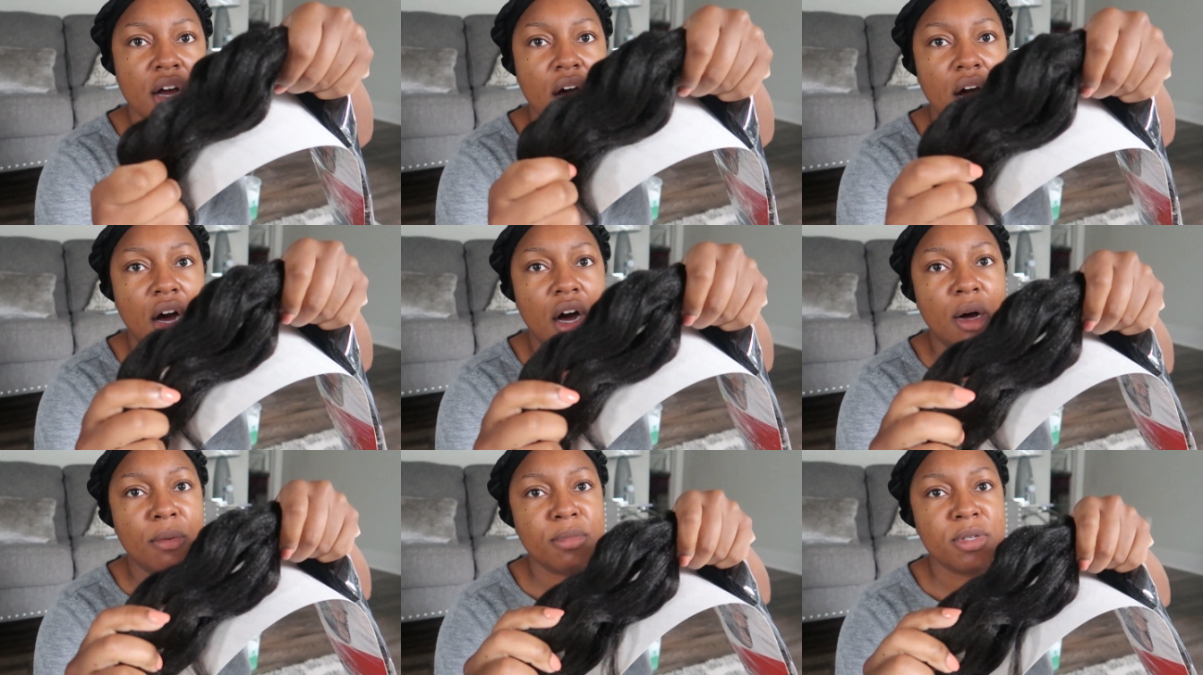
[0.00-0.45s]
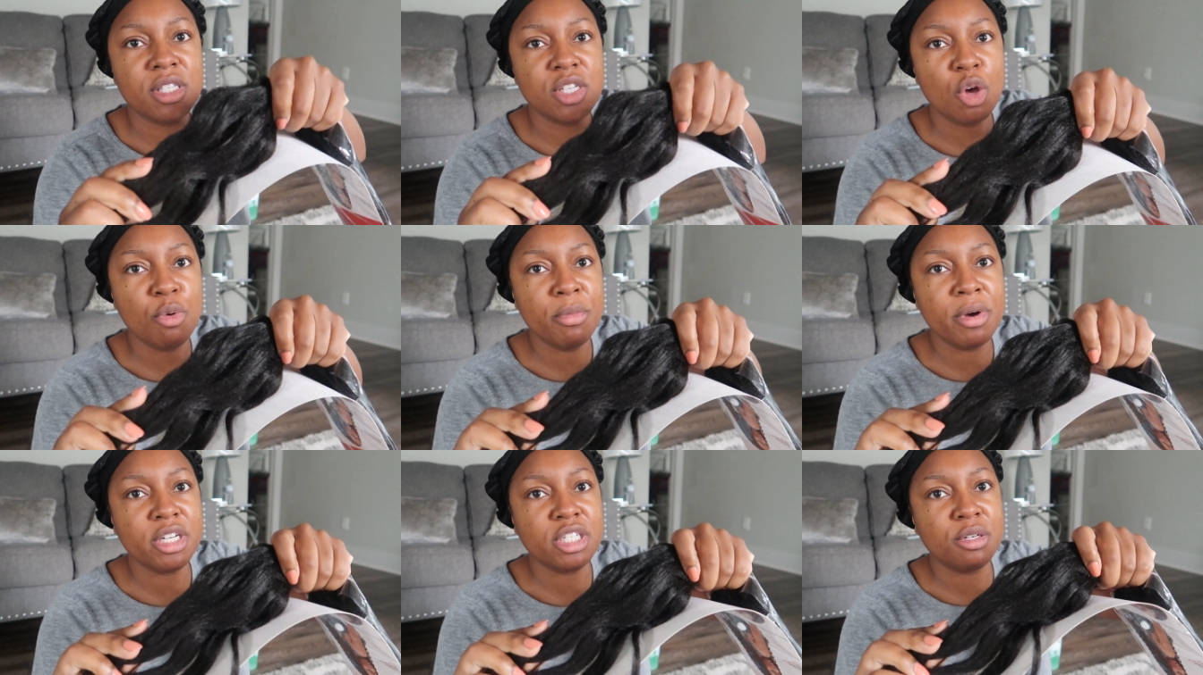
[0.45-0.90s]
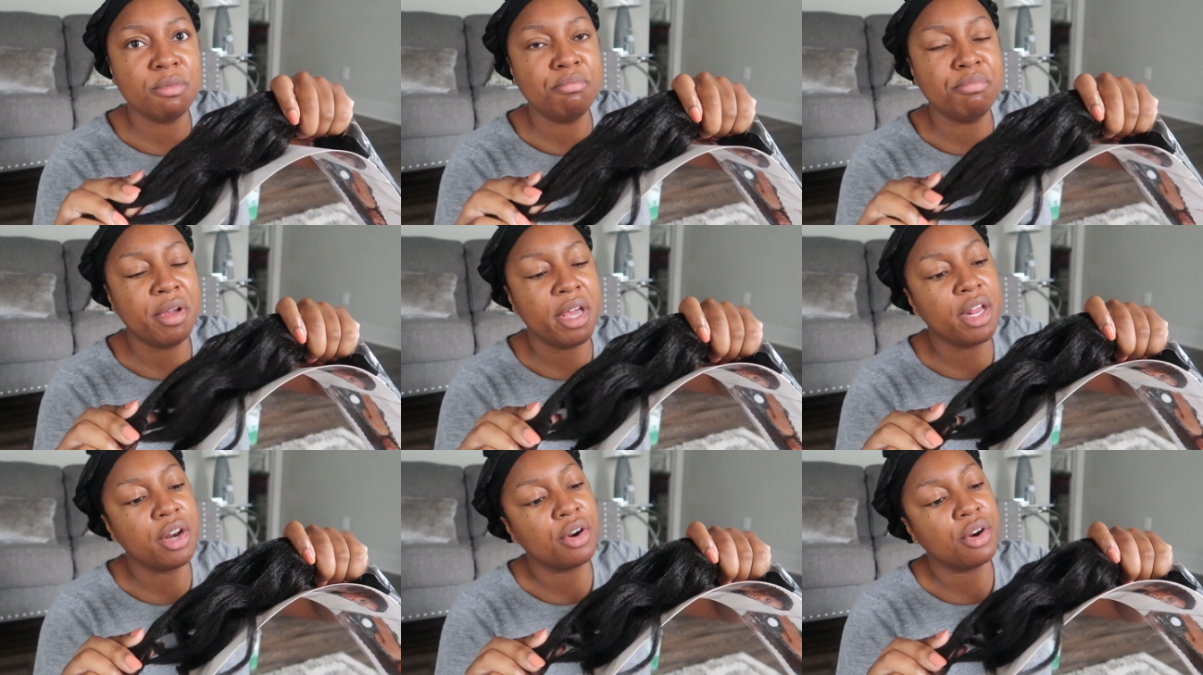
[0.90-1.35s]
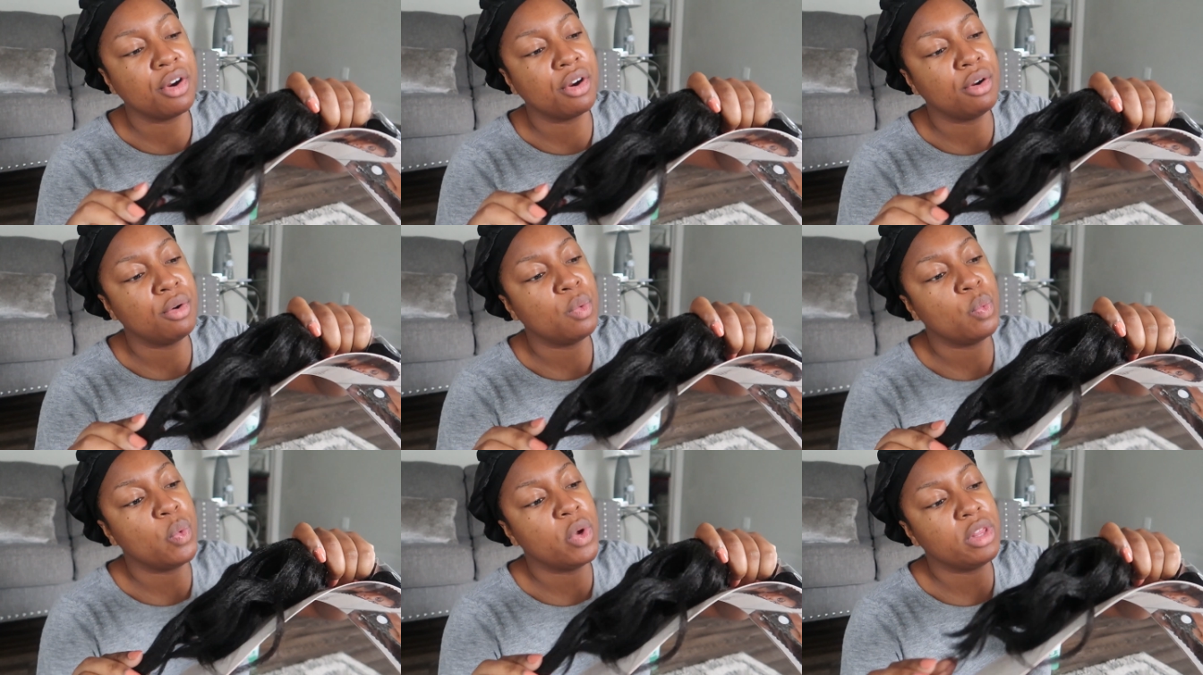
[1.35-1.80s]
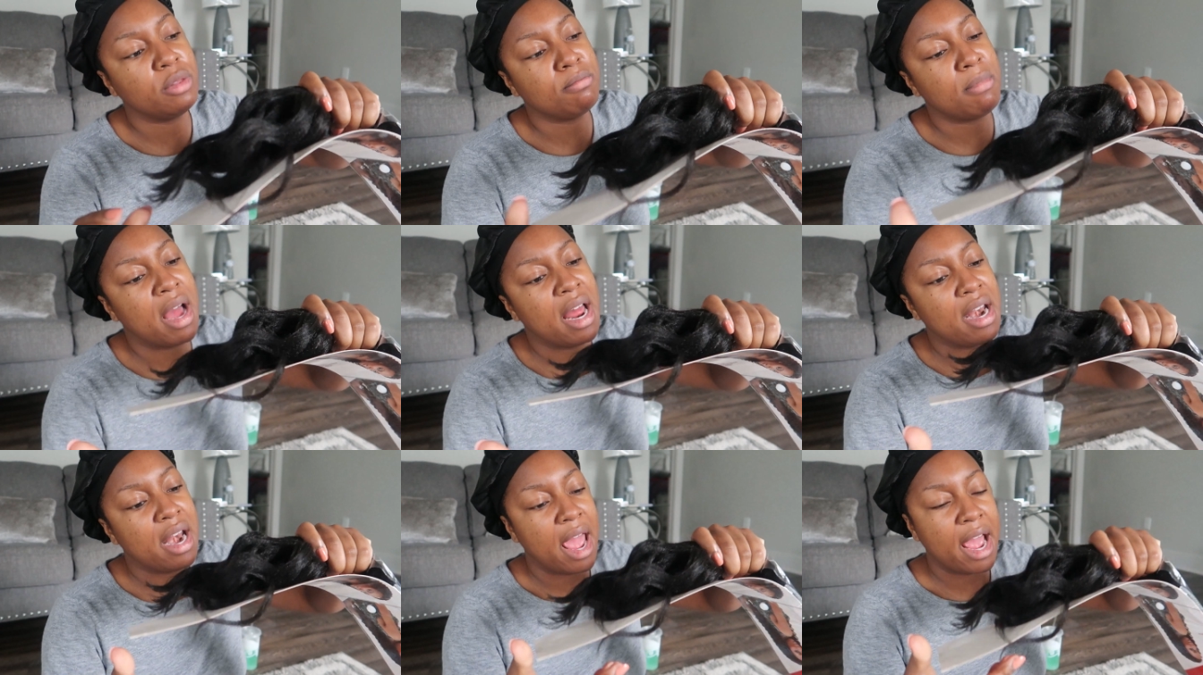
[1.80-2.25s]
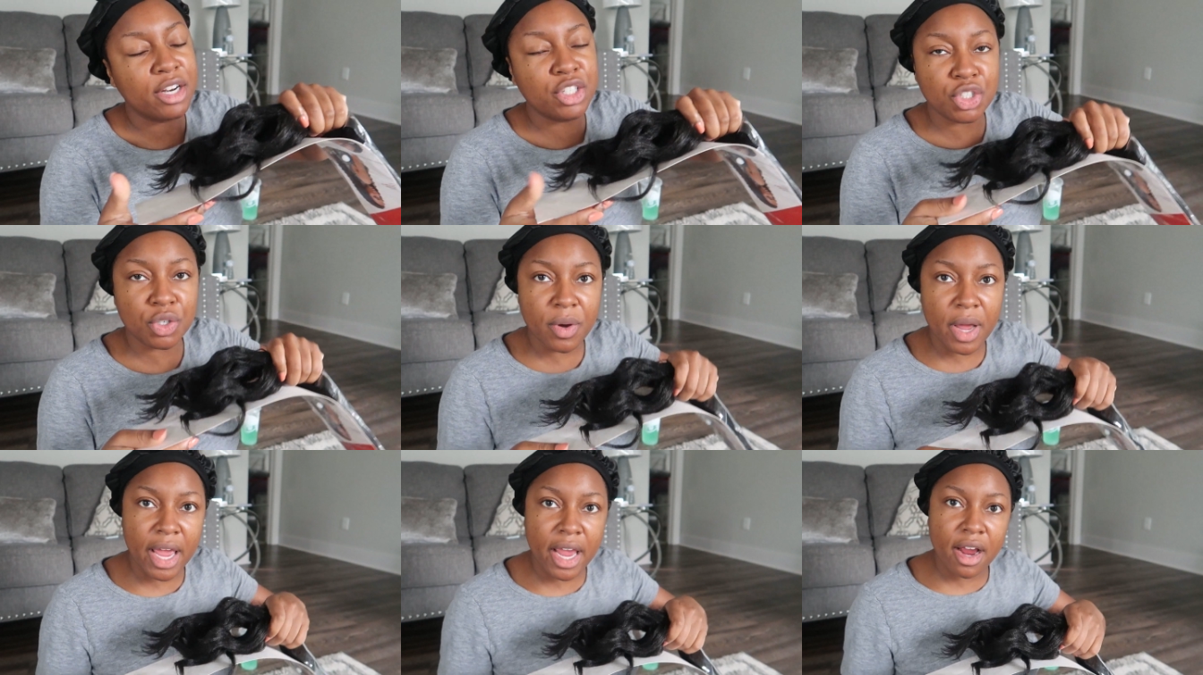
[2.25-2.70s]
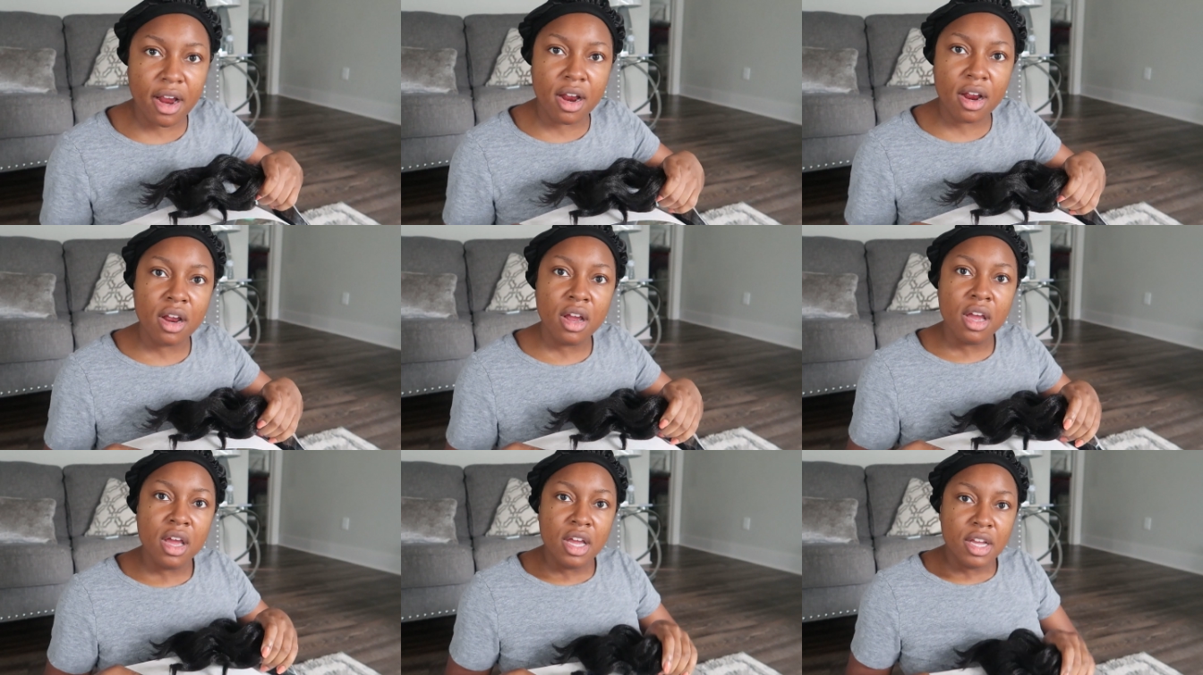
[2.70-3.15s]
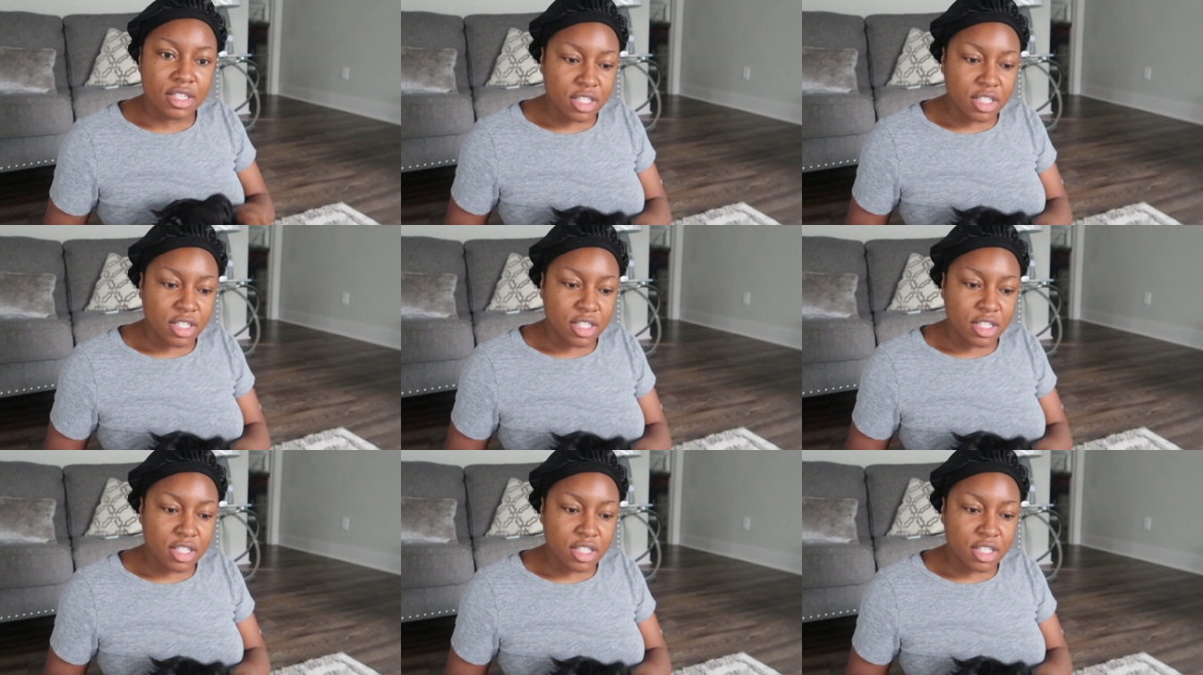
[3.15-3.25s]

um, so much better with my natural hair.